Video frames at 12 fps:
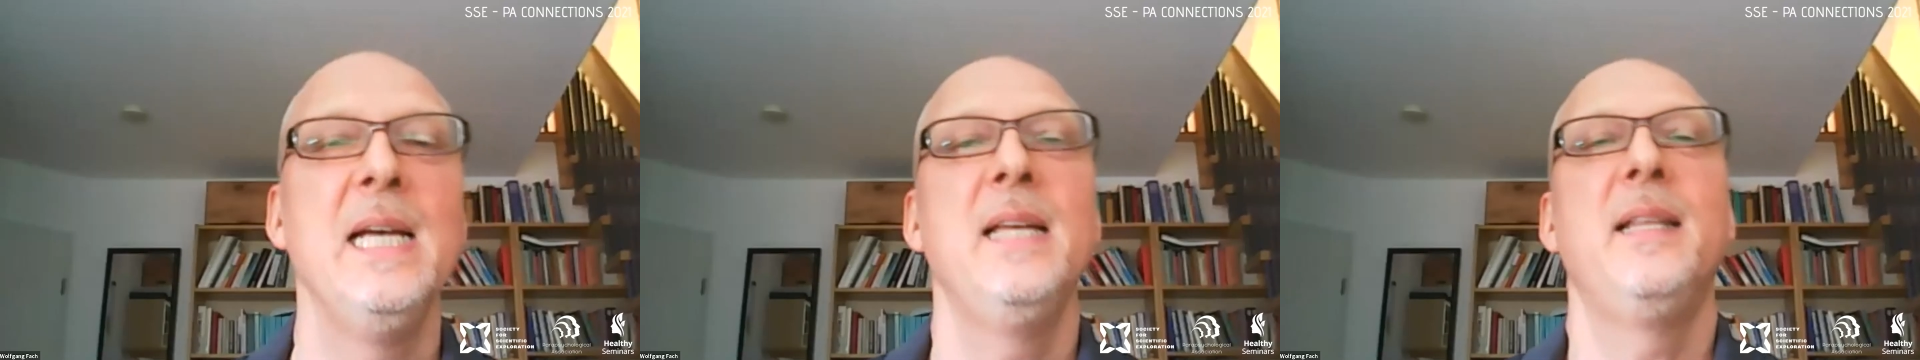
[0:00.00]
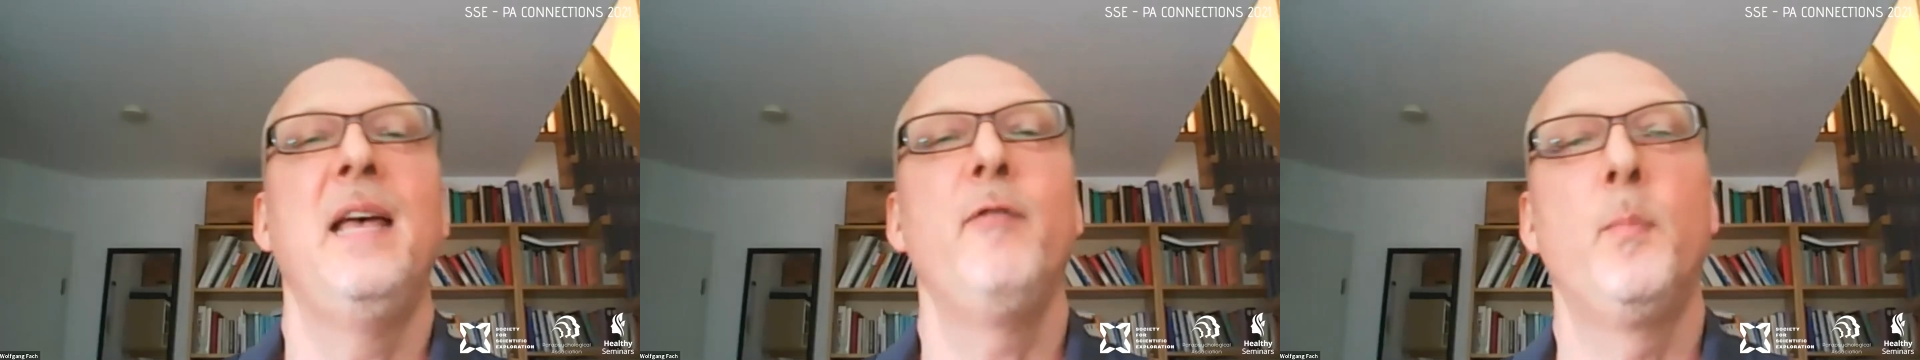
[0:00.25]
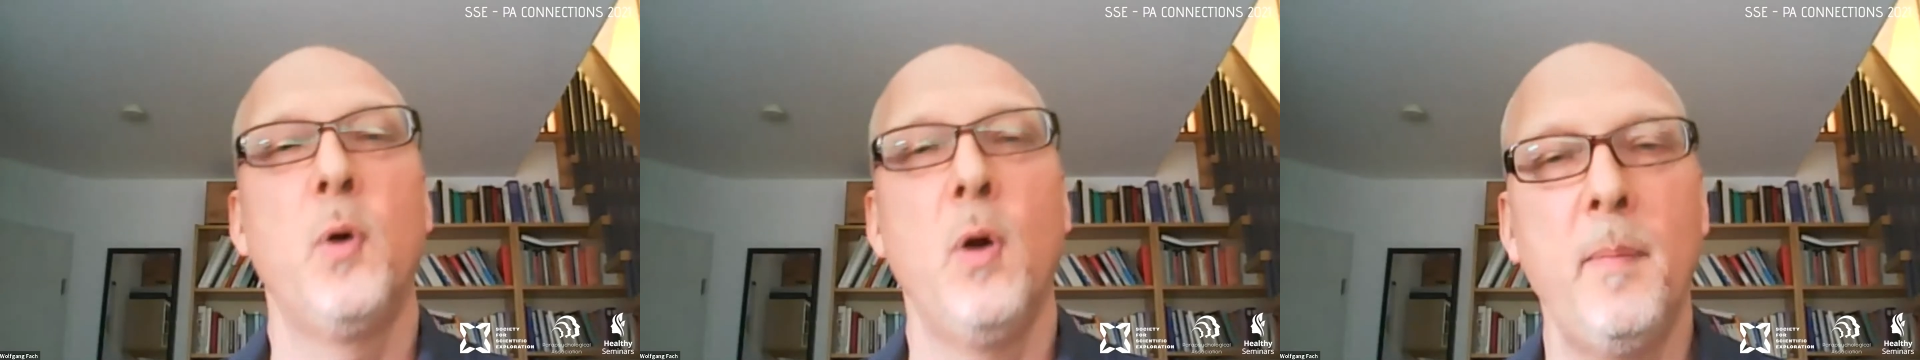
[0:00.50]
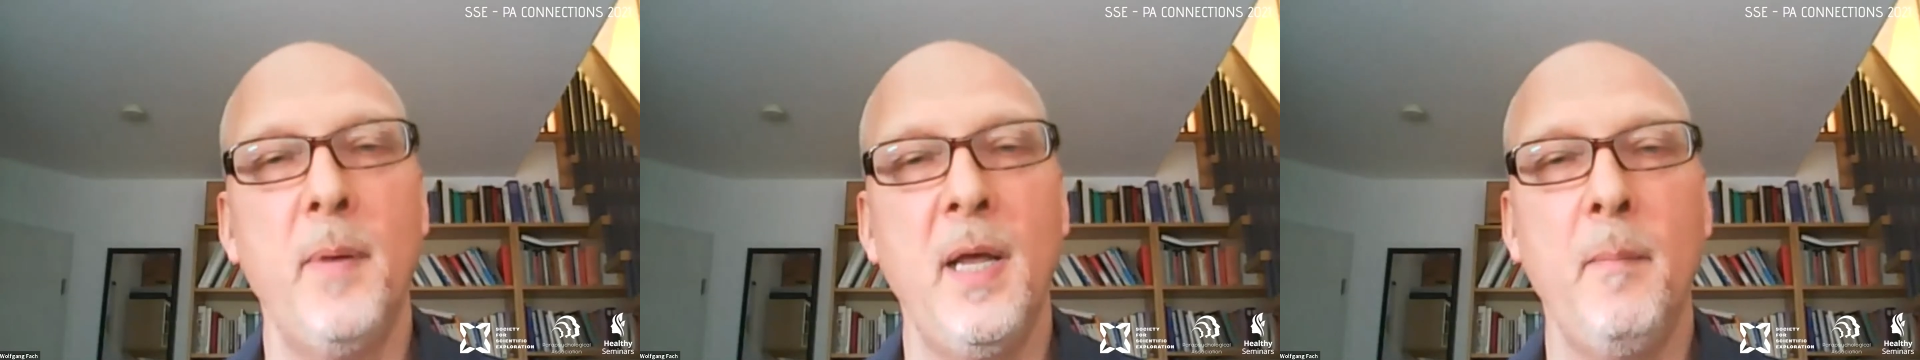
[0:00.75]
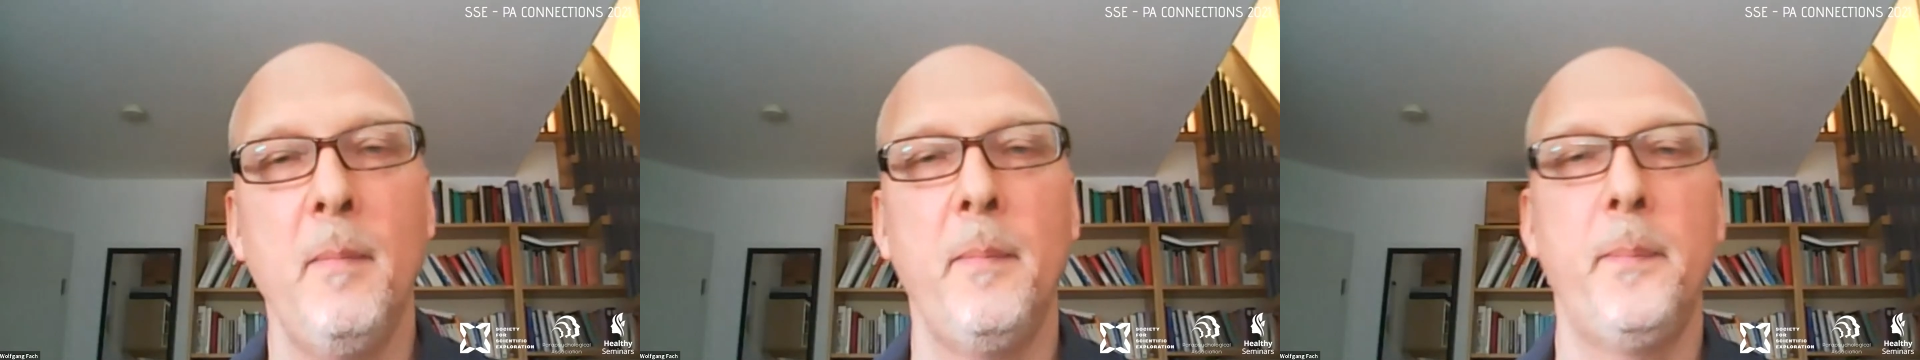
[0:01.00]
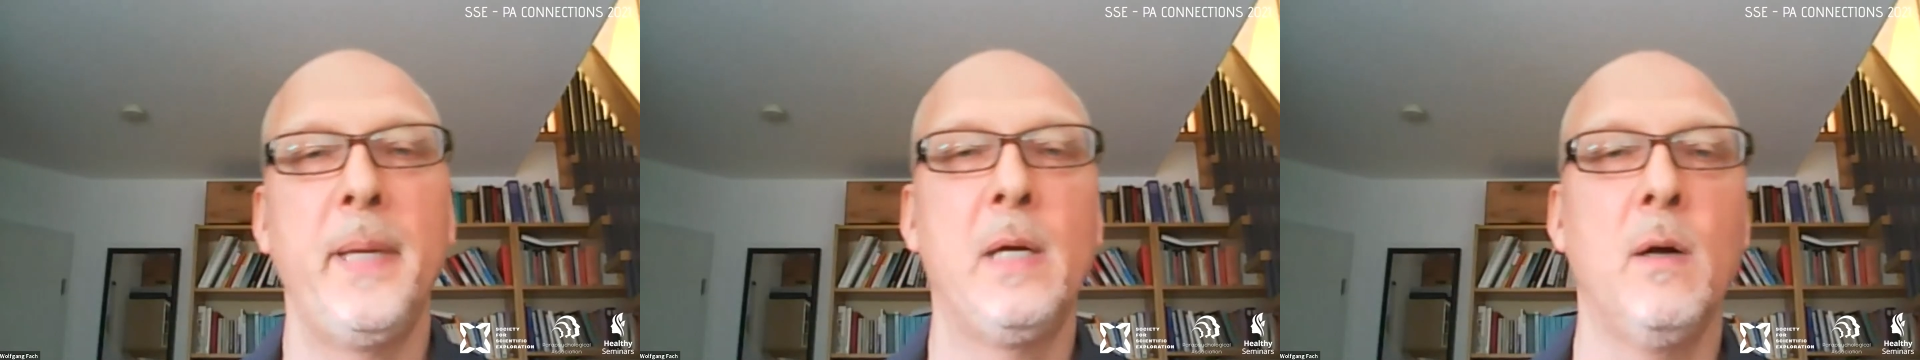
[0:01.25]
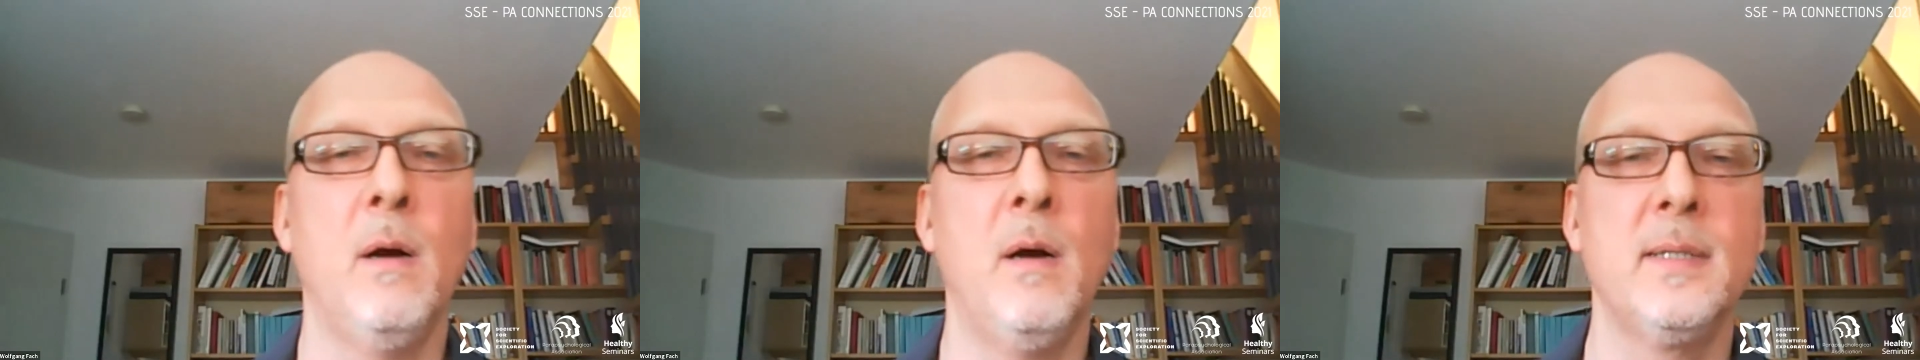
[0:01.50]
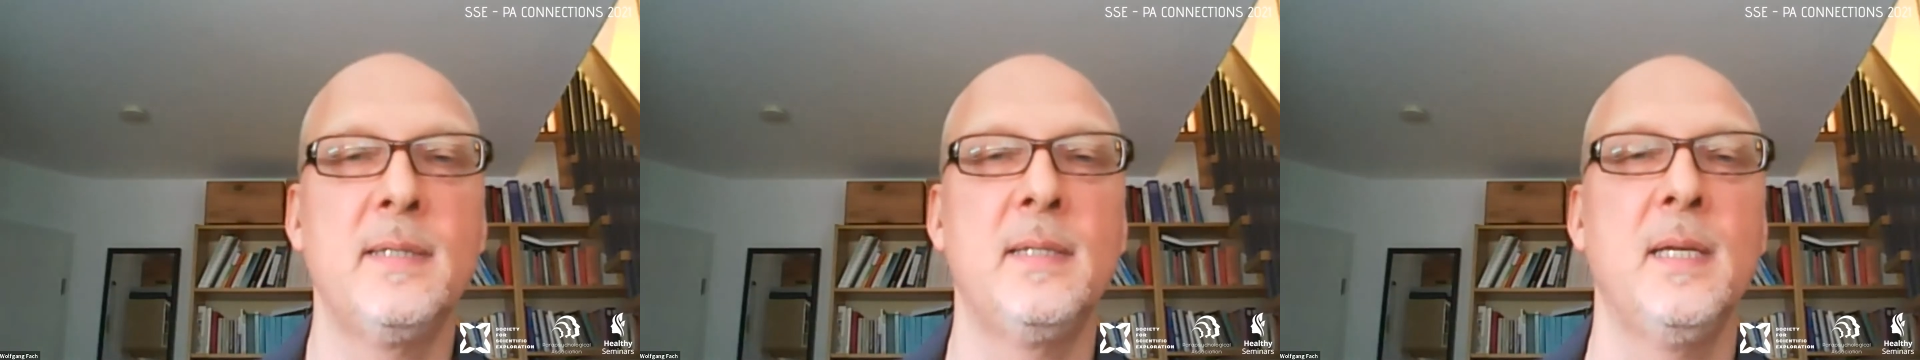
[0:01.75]
they have a problem
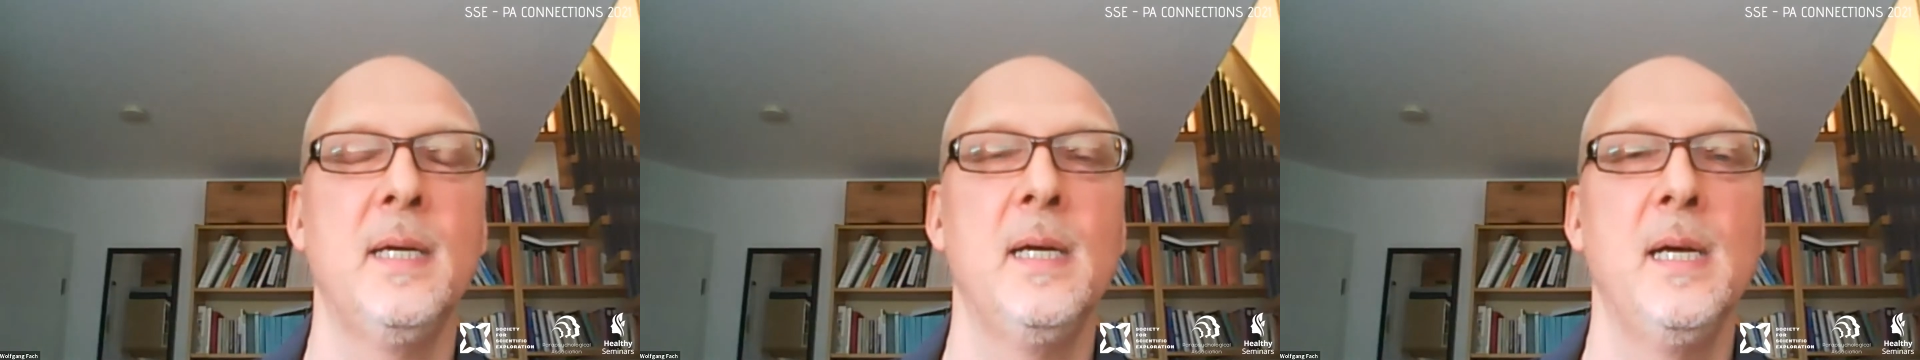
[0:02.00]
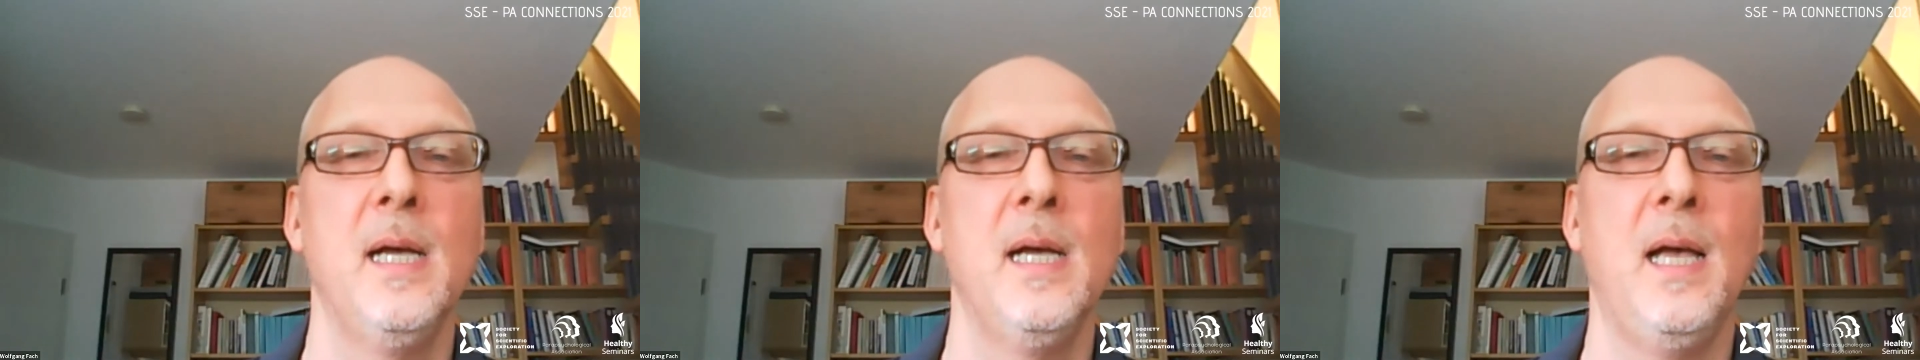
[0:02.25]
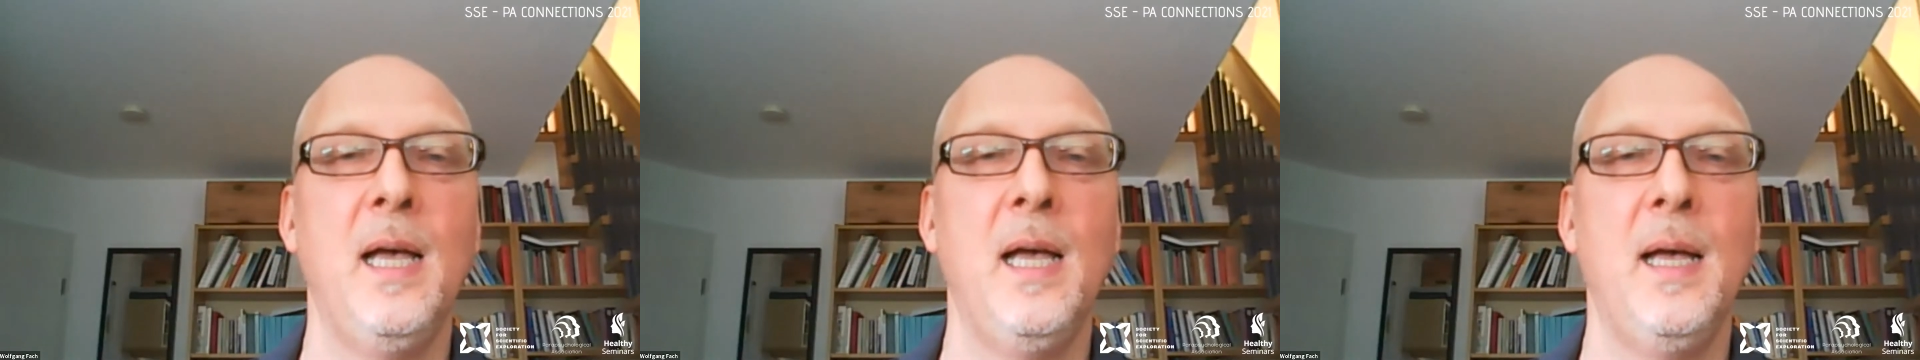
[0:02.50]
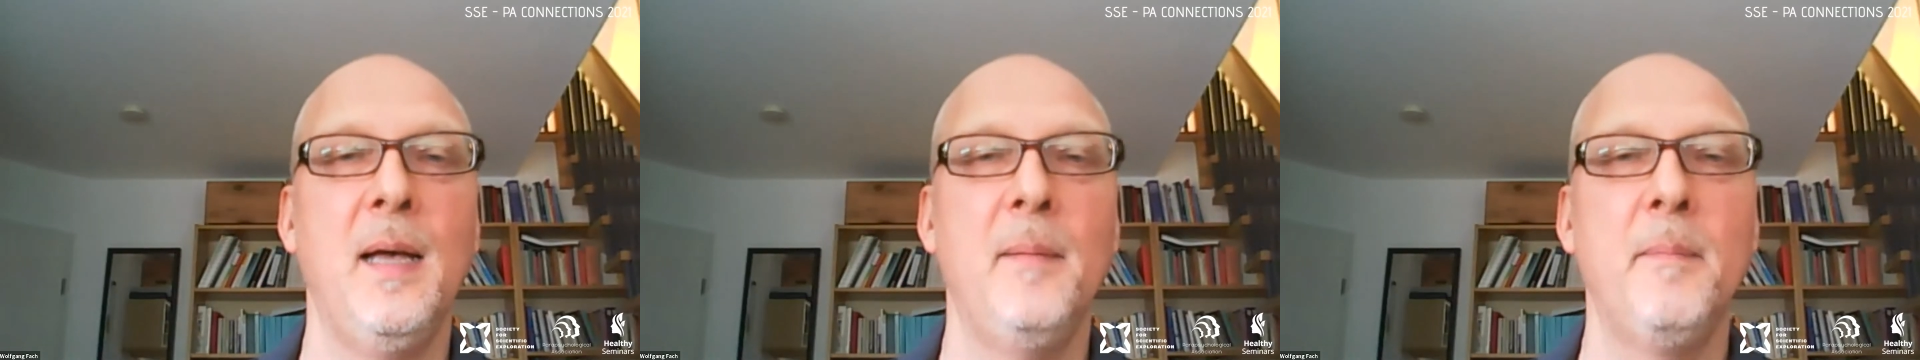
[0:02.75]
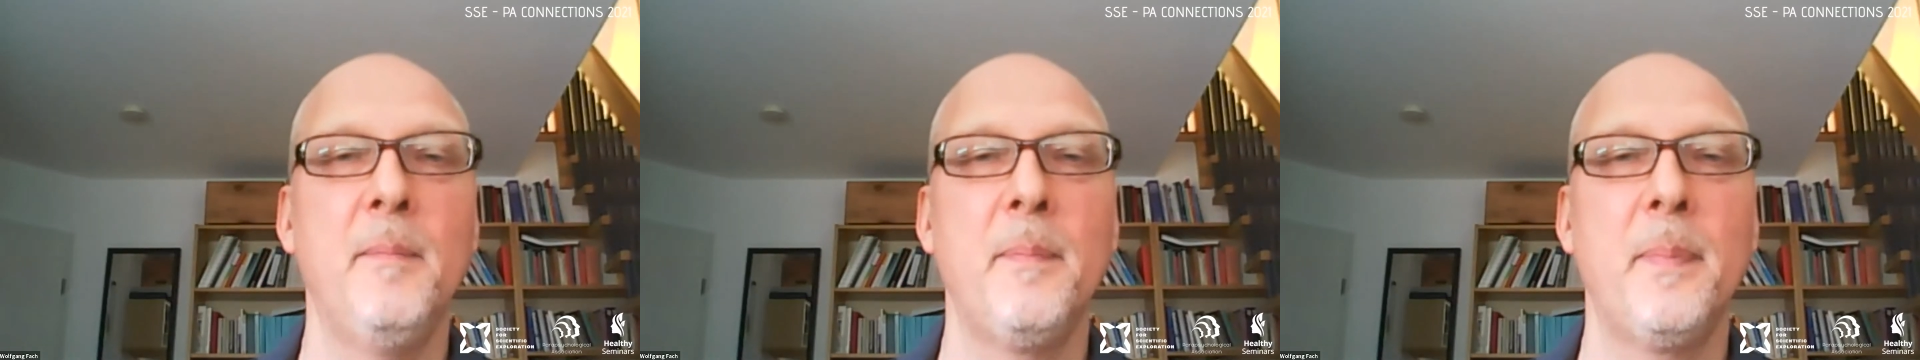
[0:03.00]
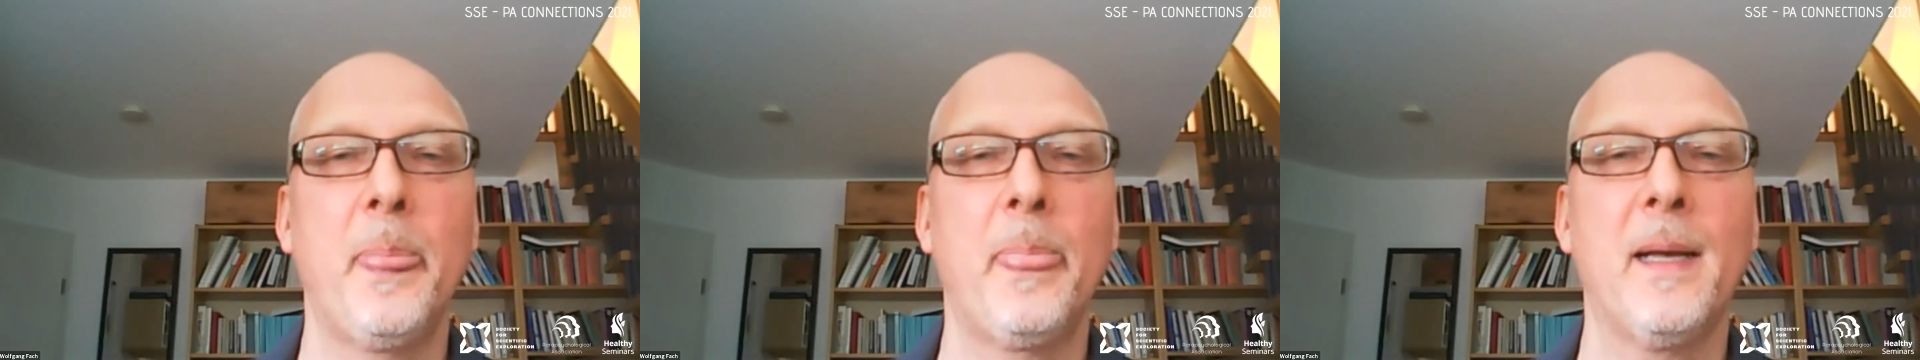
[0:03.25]
because um,